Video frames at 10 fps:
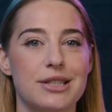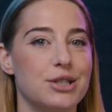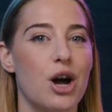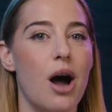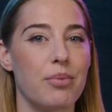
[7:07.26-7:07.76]
the
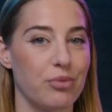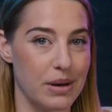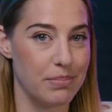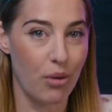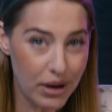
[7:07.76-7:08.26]
top
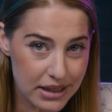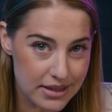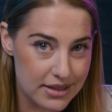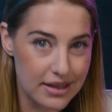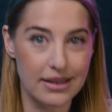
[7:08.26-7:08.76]
3
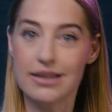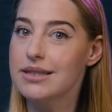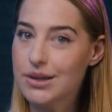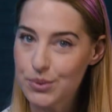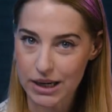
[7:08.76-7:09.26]
points. Let's
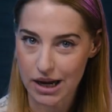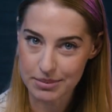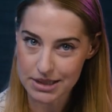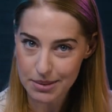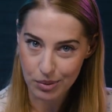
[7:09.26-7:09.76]
see what it
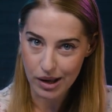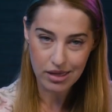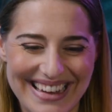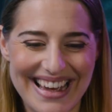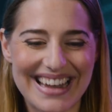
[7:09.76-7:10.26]
comes up with.
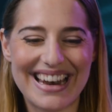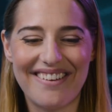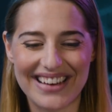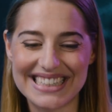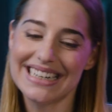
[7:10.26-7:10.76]

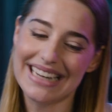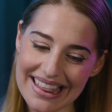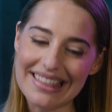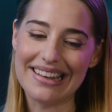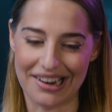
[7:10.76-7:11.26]
Now, it did
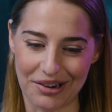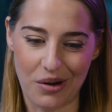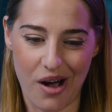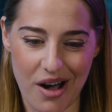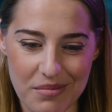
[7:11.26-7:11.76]
get the year
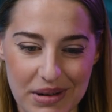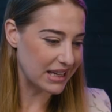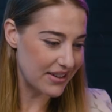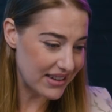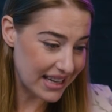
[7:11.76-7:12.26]
wrong, but
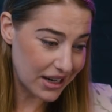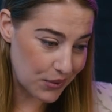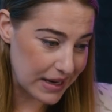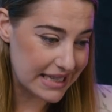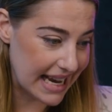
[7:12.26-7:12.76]
giving it a
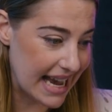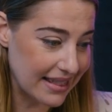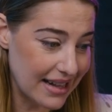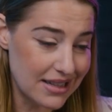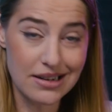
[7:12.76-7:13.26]
quick
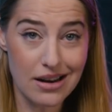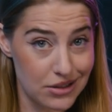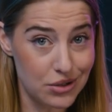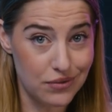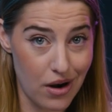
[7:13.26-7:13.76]
scan, that's not
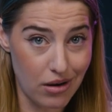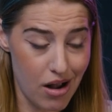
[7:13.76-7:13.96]
too far